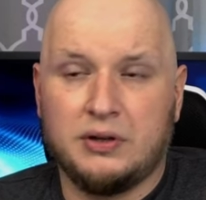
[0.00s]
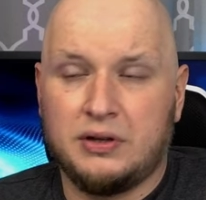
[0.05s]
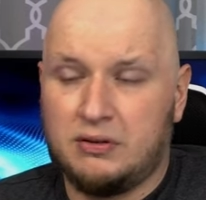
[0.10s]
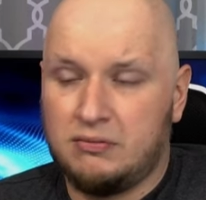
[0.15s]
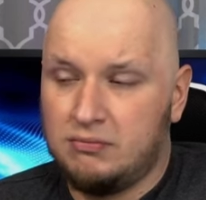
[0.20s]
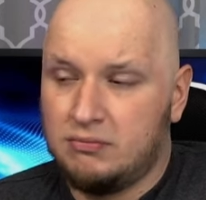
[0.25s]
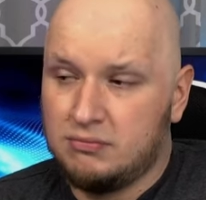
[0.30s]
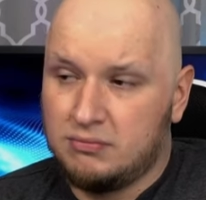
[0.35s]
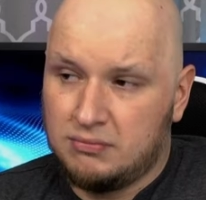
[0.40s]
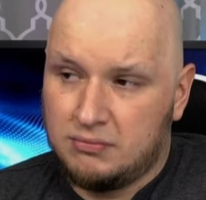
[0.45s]

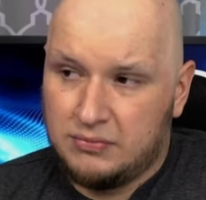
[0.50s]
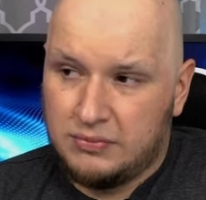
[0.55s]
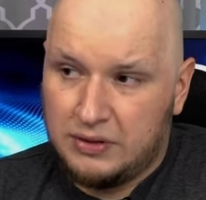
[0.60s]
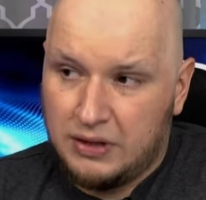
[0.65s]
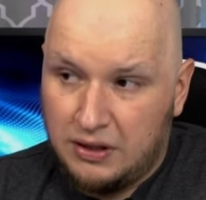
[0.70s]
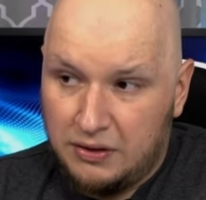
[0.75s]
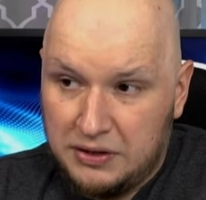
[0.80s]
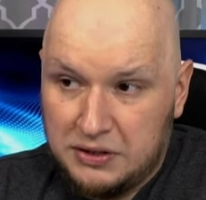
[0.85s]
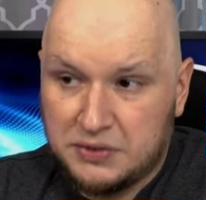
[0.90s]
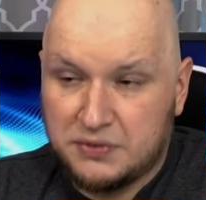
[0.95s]
And
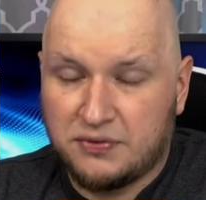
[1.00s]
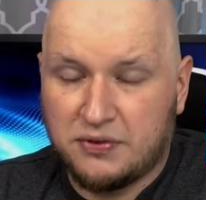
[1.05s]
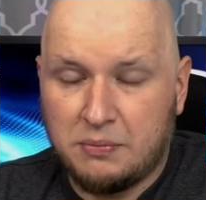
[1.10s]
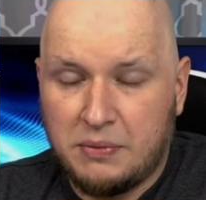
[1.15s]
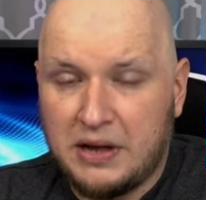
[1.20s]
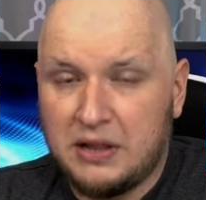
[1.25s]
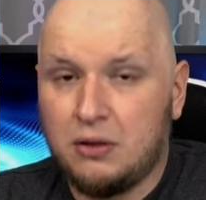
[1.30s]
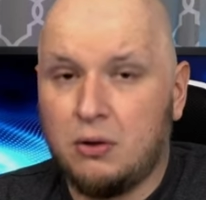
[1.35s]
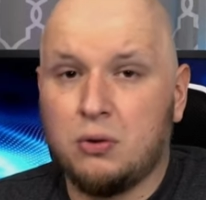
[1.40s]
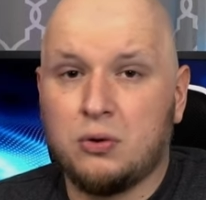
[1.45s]
at least for
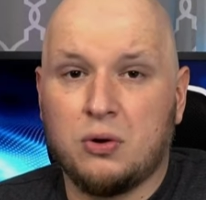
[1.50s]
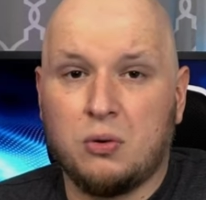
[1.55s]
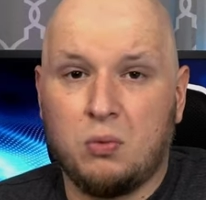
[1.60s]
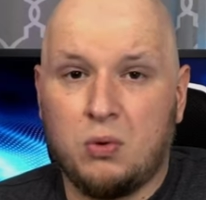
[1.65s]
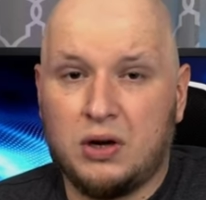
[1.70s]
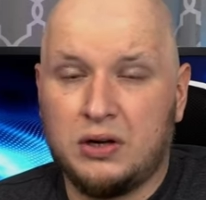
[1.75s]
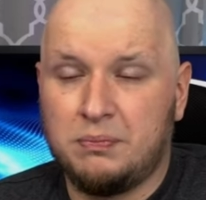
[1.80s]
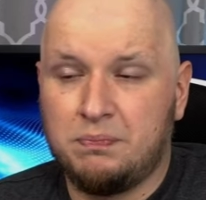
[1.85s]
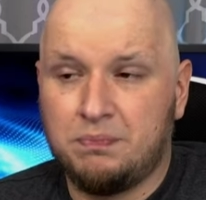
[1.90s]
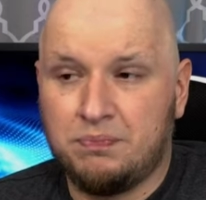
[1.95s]
my local
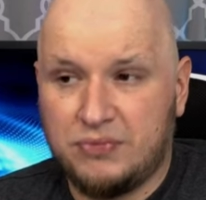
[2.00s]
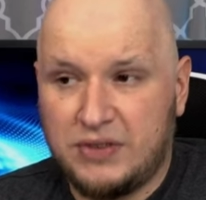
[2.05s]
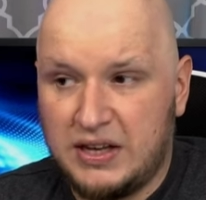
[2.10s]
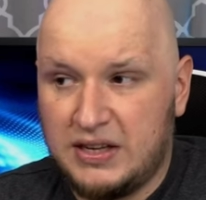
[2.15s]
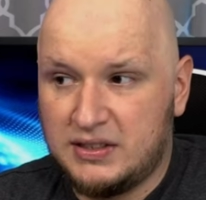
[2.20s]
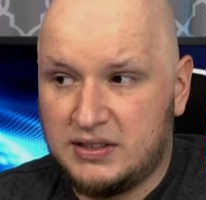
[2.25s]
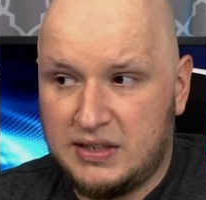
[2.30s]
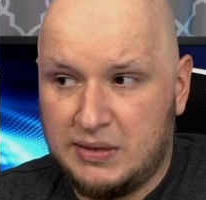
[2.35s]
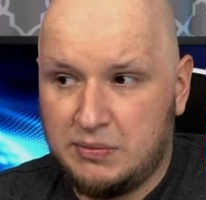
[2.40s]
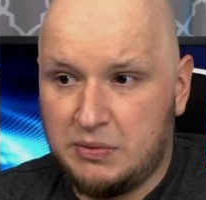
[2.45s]
one, they
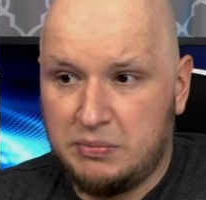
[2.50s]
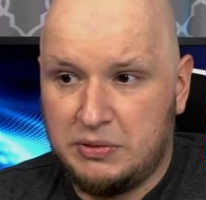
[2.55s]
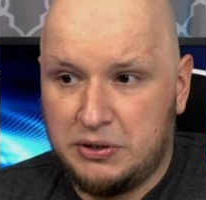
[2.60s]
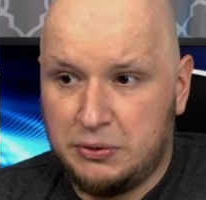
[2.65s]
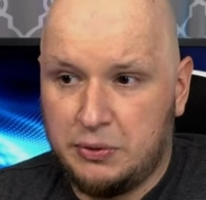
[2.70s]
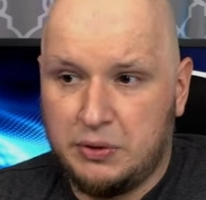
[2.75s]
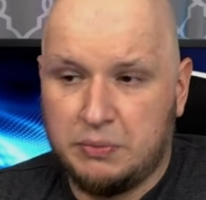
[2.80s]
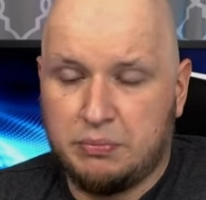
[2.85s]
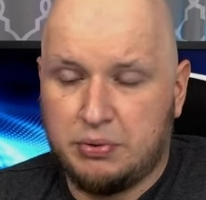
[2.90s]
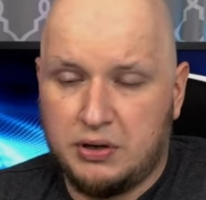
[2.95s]
seemed to be
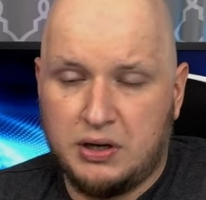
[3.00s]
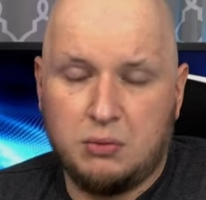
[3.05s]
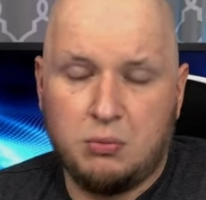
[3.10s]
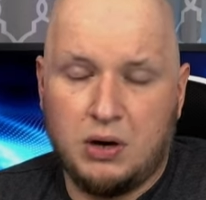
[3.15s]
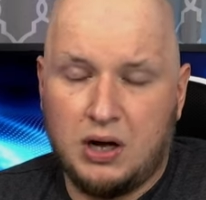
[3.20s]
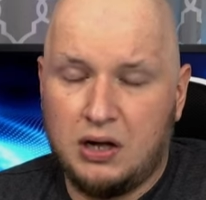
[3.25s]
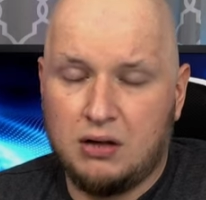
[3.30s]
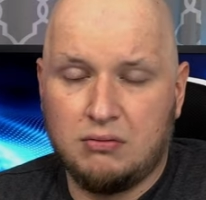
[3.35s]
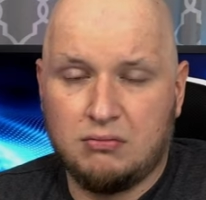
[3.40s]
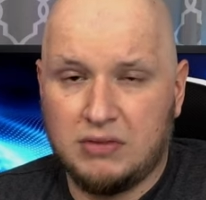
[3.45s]
doing pretty
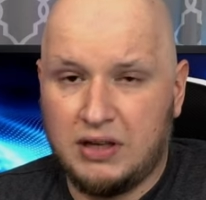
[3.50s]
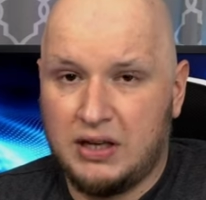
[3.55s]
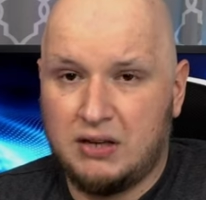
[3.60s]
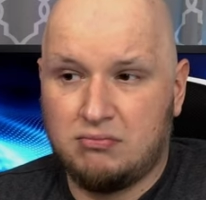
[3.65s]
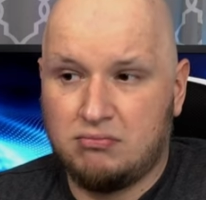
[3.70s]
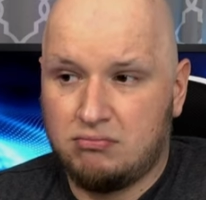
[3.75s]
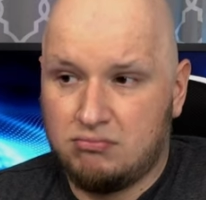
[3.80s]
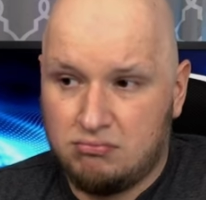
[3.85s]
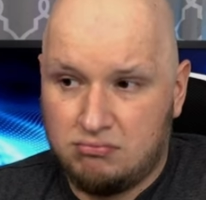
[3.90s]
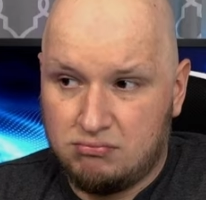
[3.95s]
well
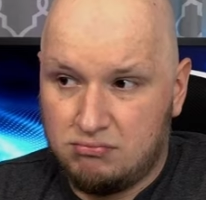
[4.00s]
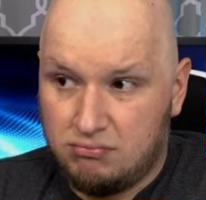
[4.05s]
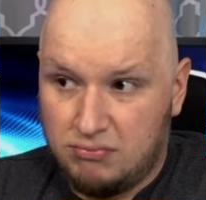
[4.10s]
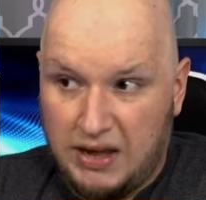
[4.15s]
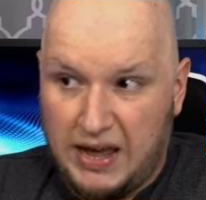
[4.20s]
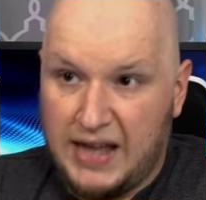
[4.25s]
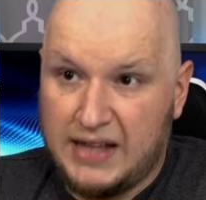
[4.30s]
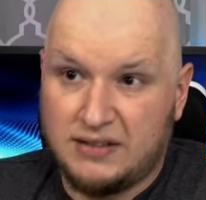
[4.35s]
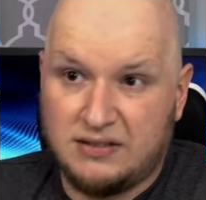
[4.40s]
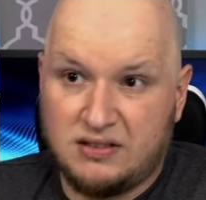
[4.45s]
and
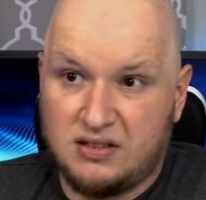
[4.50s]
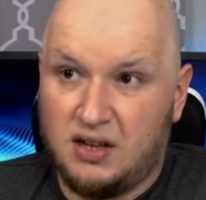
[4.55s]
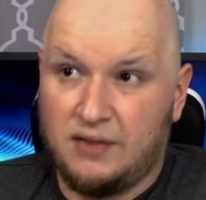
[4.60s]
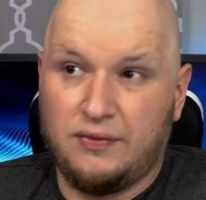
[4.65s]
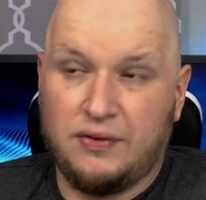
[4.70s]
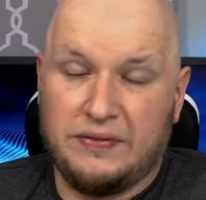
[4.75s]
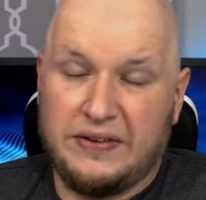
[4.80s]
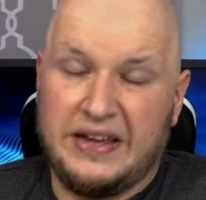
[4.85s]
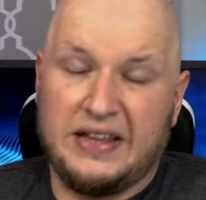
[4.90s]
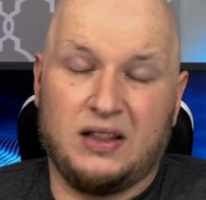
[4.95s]
had stuff
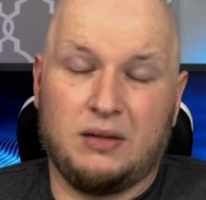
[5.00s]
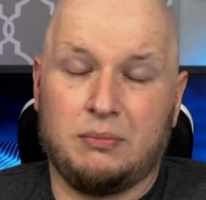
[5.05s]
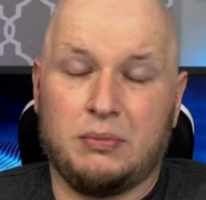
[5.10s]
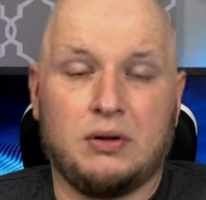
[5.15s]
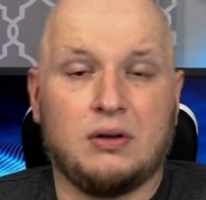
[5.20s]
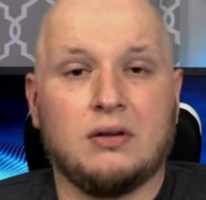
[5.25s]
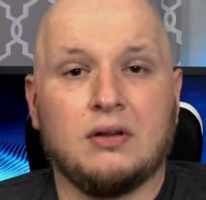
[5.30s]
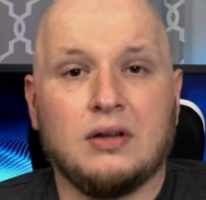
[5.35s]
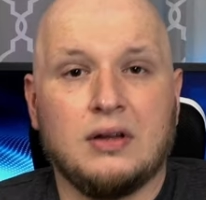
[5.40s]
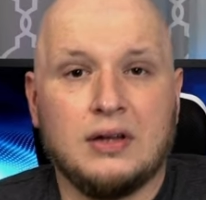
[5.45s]

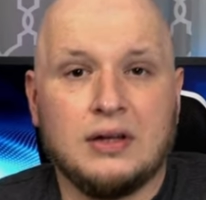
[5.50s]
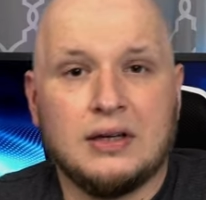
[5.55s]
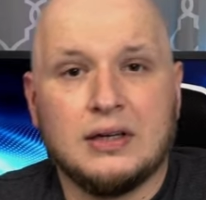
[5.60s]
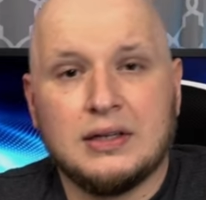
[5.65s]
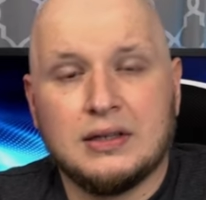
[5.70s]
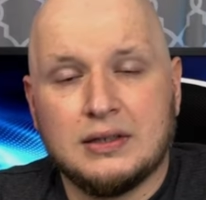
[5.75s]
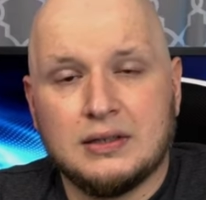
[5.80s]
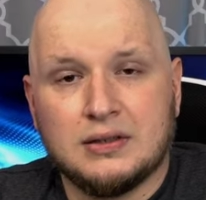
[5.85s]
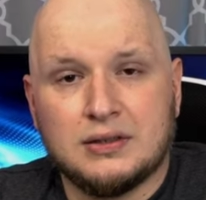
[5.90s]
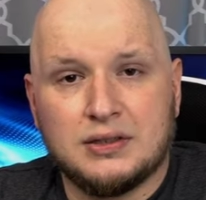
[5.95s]
available.
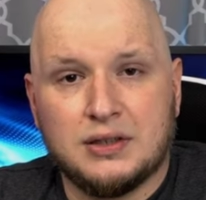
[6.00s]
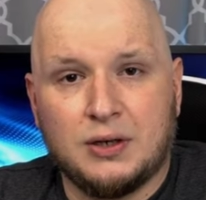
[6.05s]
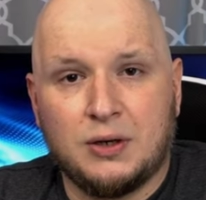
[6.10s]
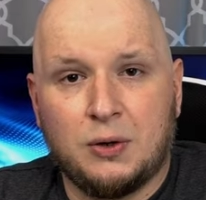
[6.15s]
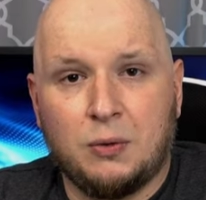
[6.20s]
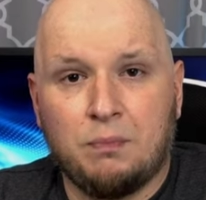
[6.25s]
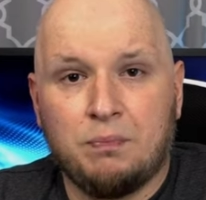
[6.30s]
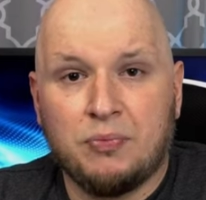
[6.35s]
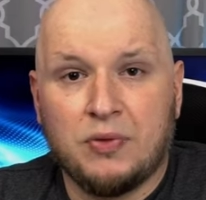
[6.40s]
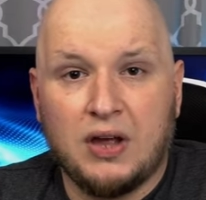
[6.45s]

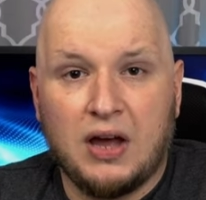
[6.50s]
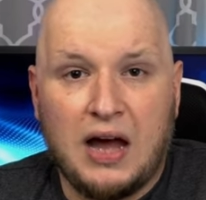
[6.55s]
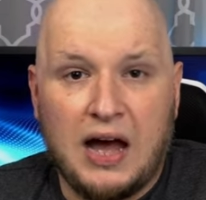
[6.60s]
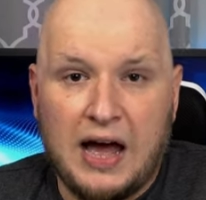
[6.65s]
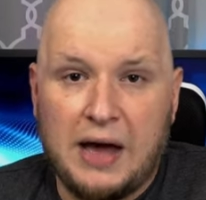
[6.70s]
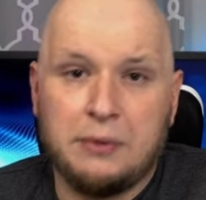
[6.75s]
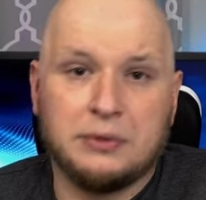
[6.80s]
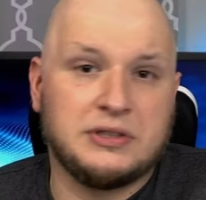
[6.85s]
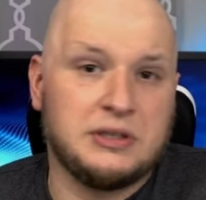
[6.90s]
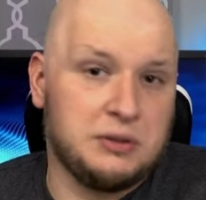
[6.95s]
So
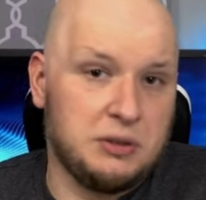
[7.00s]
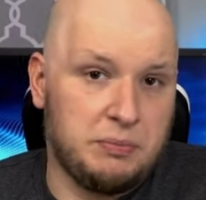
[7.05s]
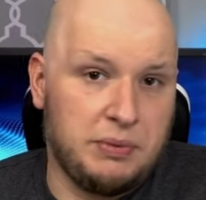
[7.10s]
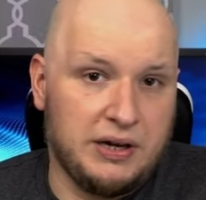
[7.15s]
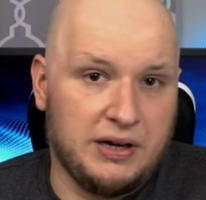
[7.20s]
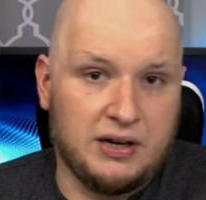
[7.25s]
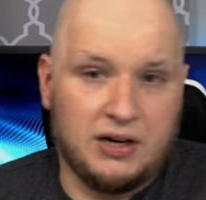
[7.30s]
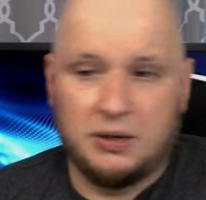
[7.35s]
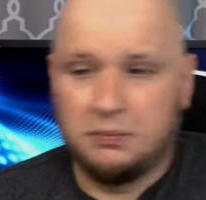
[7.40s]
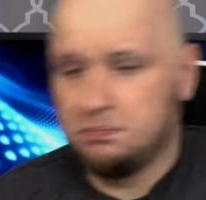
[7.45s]
I was able to
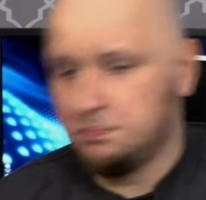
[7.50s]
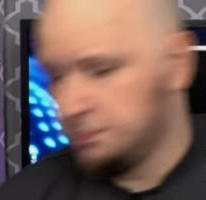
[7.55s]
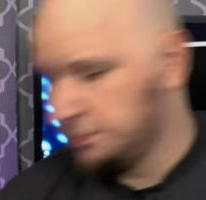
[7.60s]
pick up